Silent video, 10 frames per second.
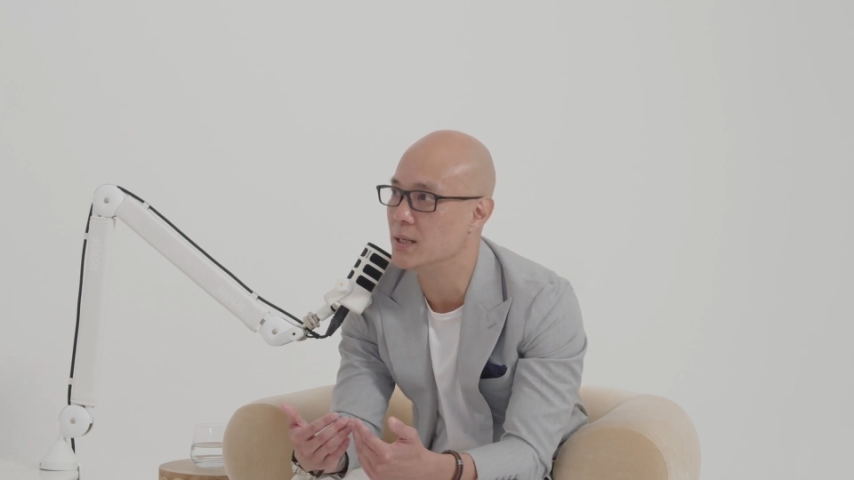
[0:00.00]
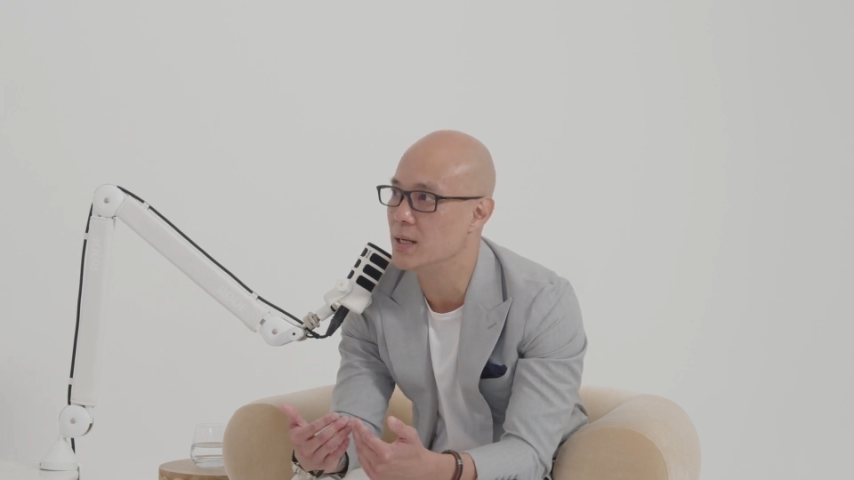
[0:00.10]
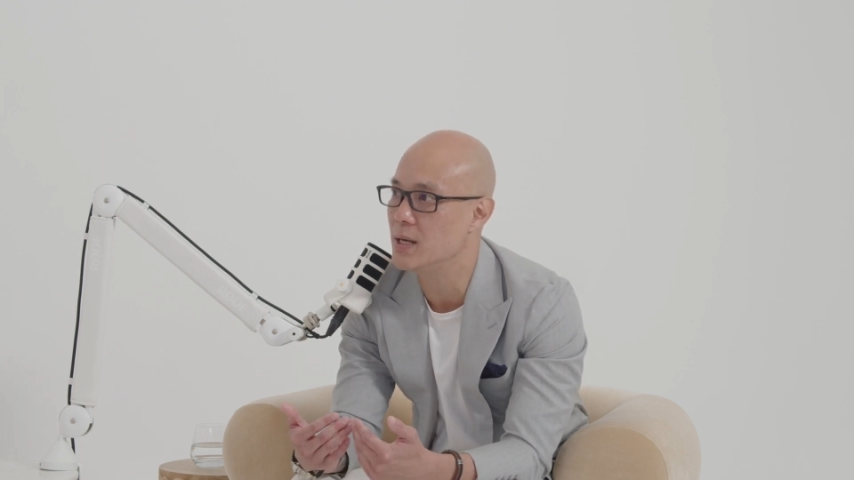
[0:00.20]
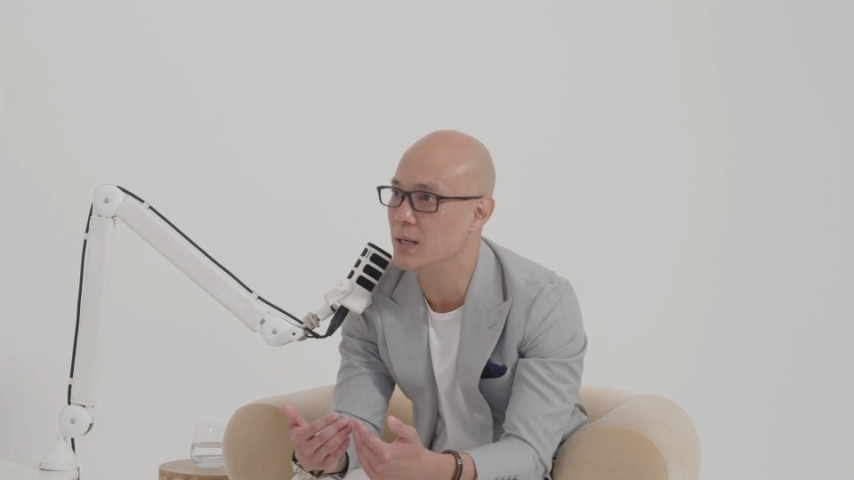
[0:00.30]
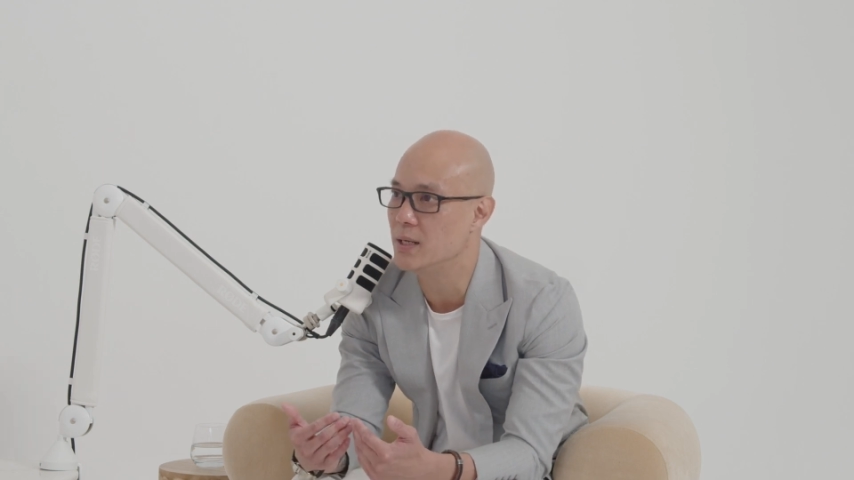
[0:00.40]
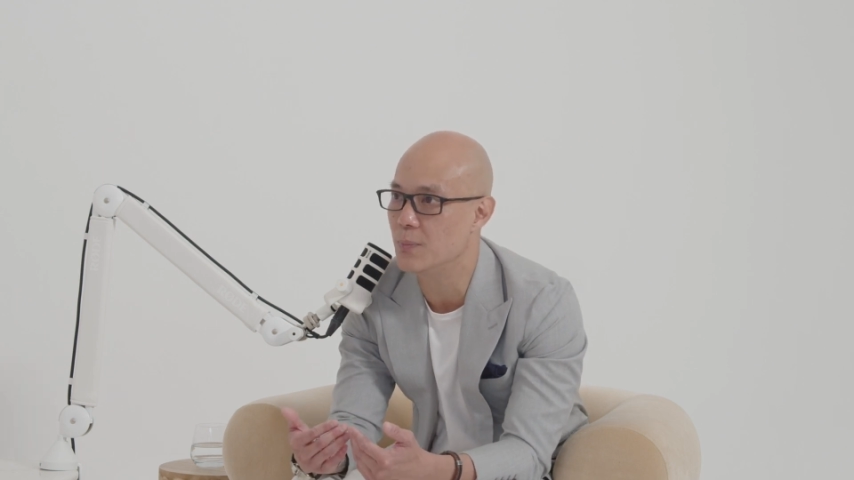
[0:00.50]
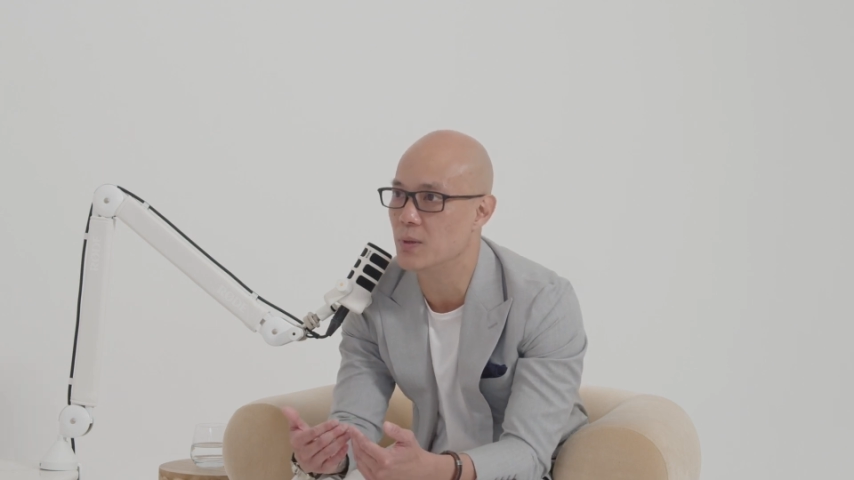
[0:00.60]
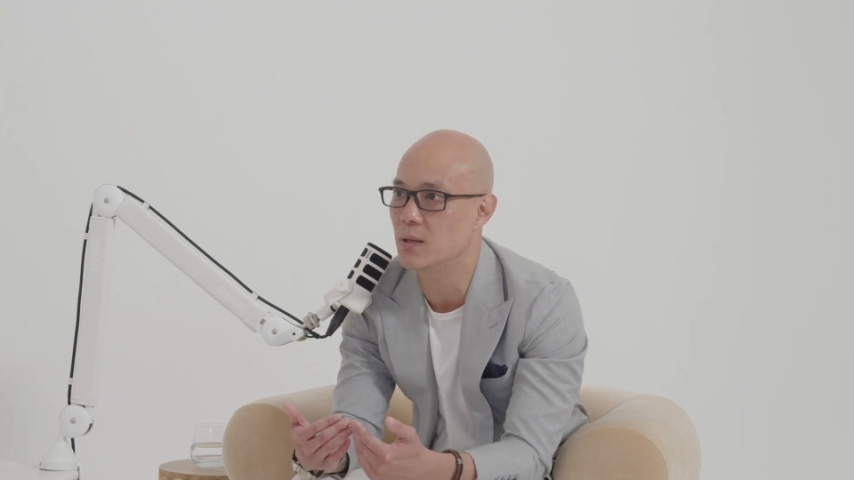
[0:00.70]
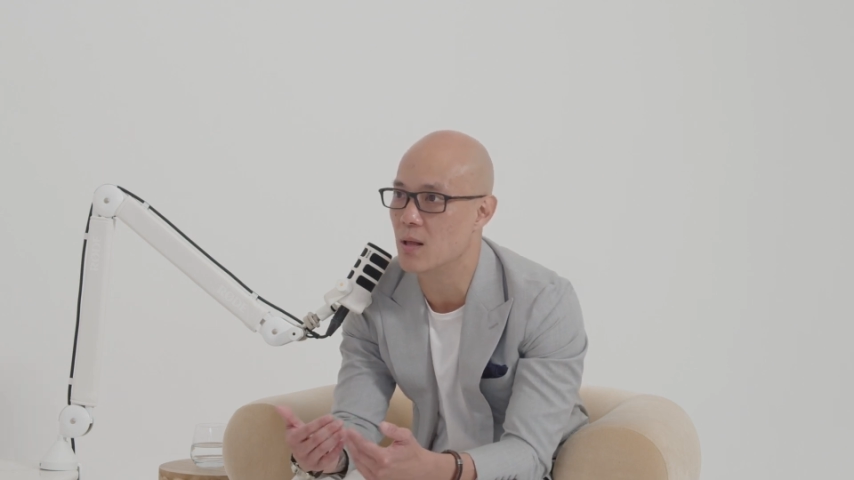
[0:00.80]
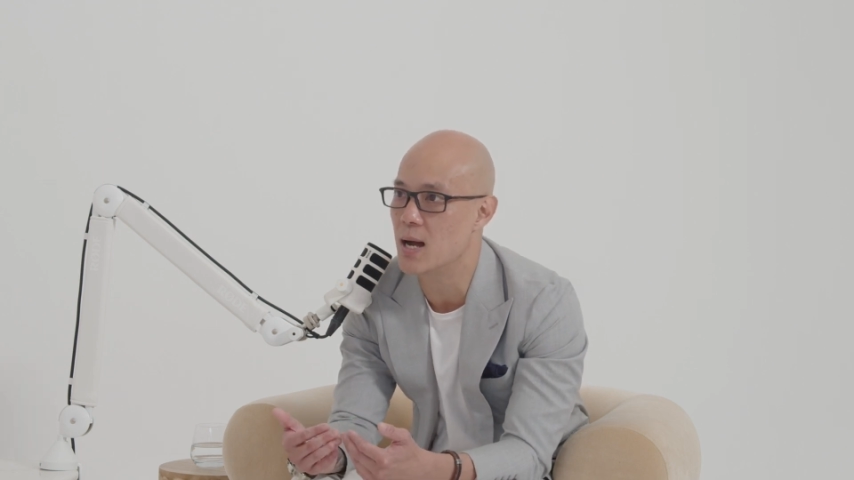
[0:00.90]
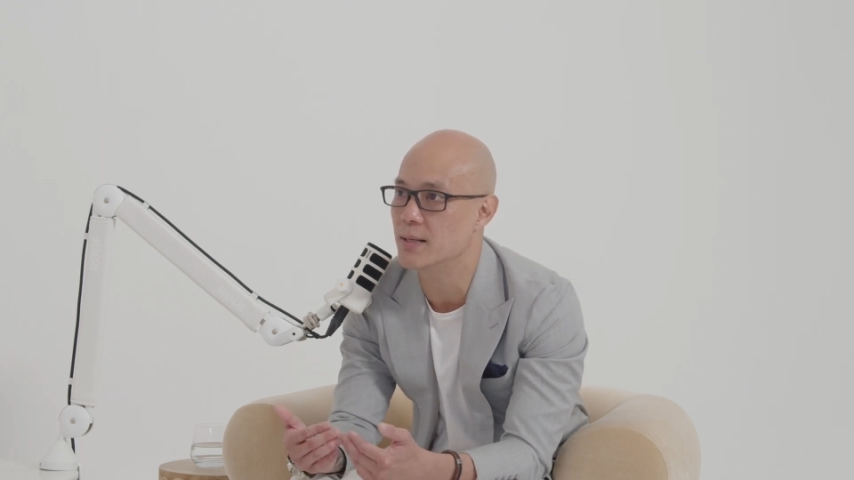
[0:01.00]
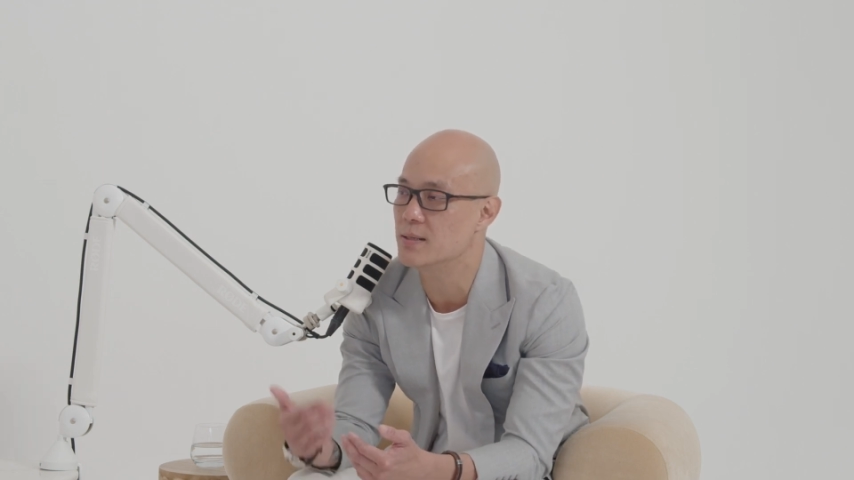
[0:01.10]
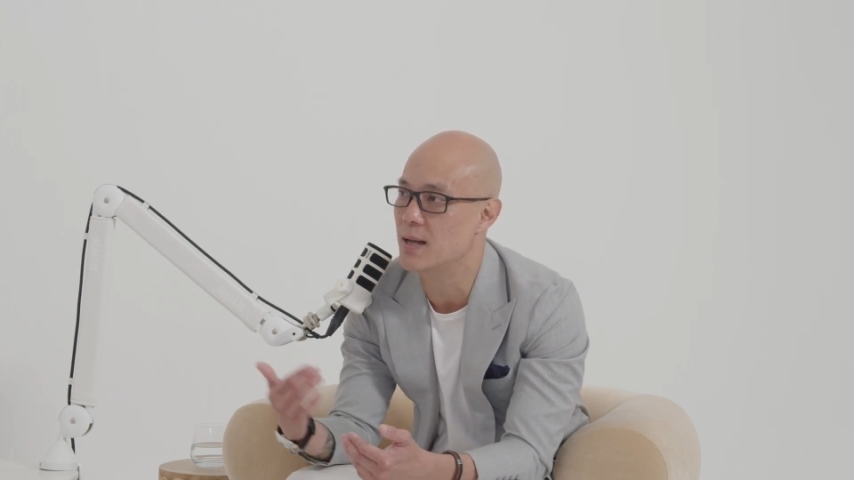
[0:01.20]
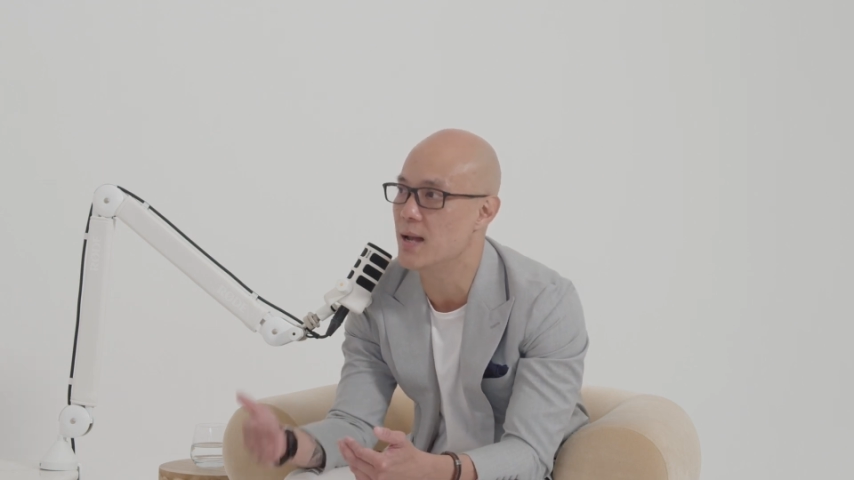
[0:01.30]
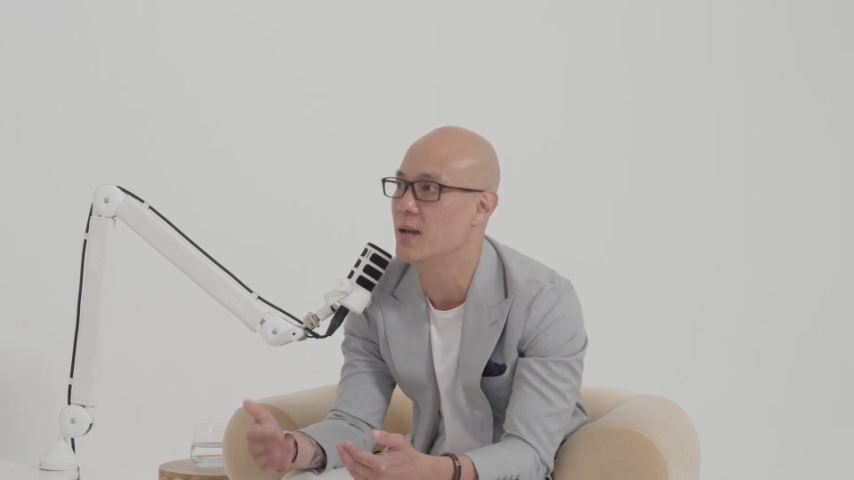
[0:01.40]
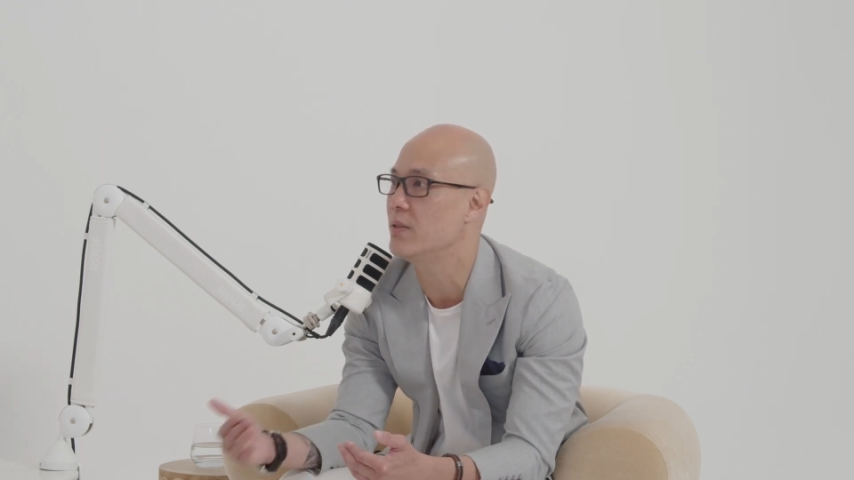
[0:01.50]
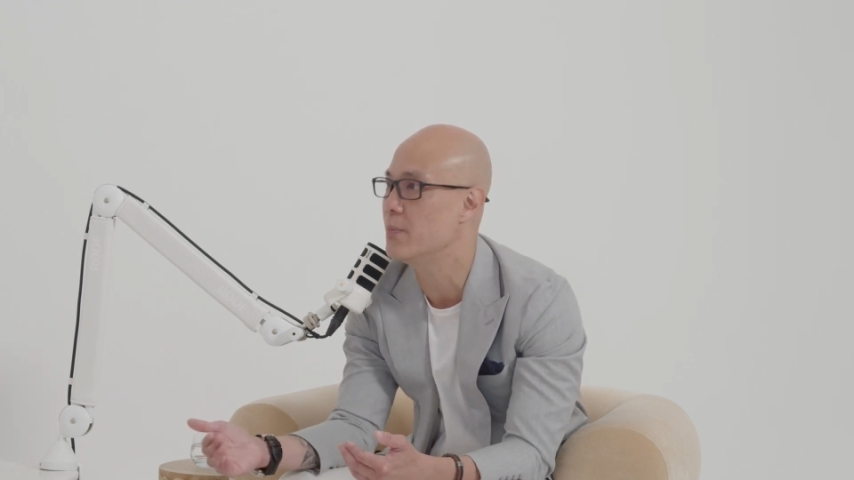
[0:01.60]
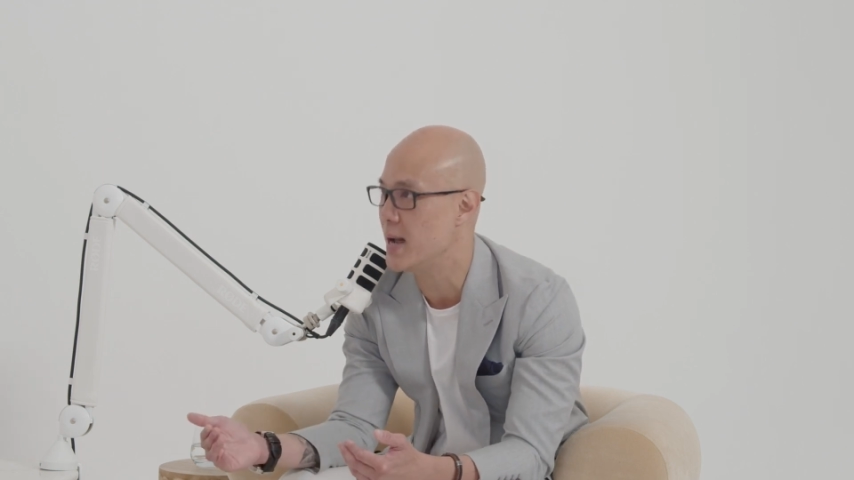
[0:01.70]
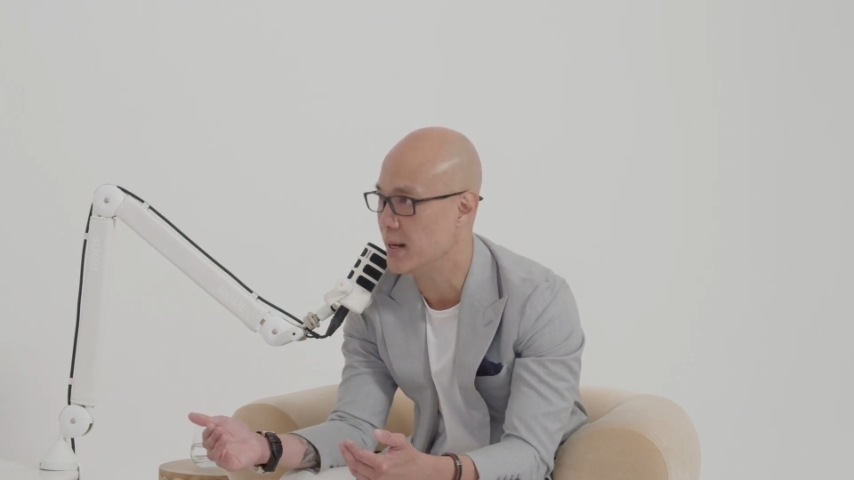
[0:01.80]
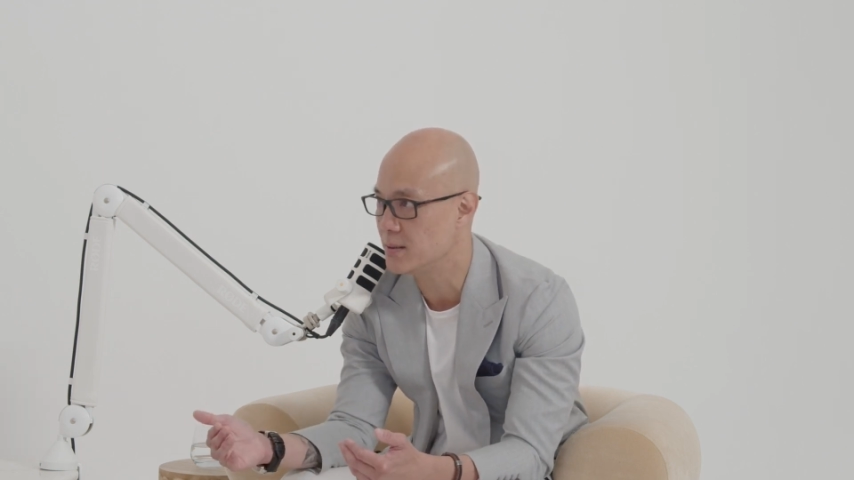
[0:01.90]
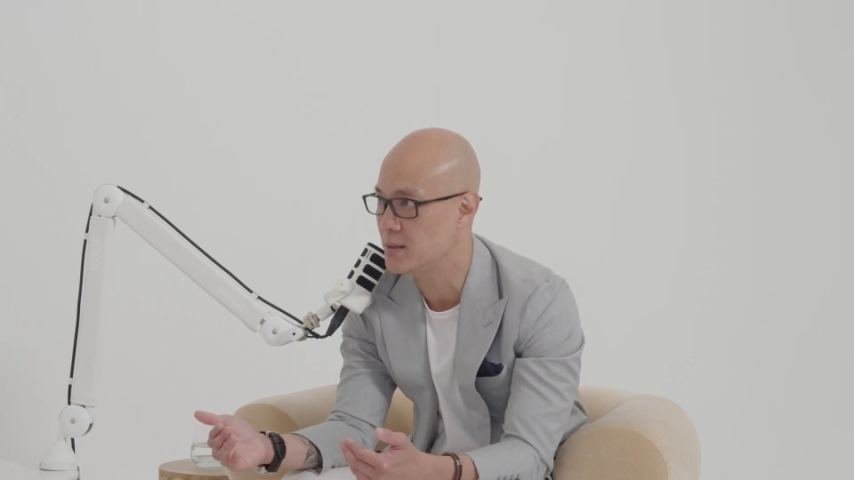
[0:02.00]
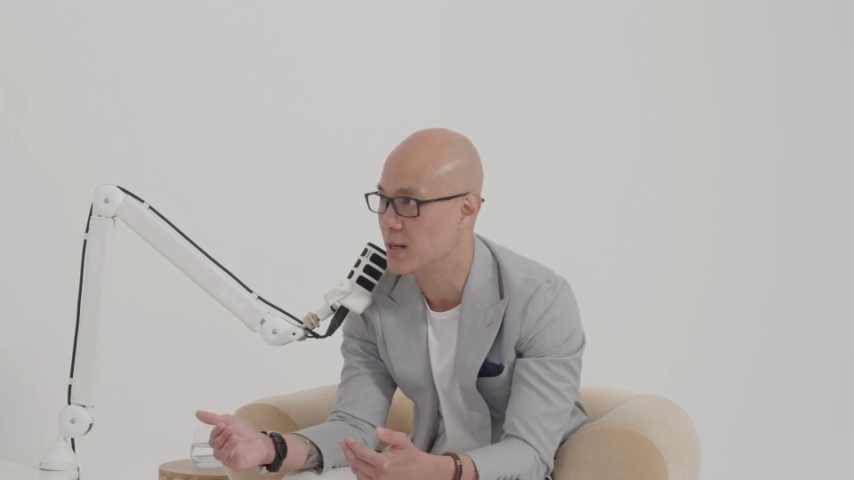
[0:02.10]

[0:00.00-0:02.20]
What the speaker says: you can keep the clients stay ahead of the banks.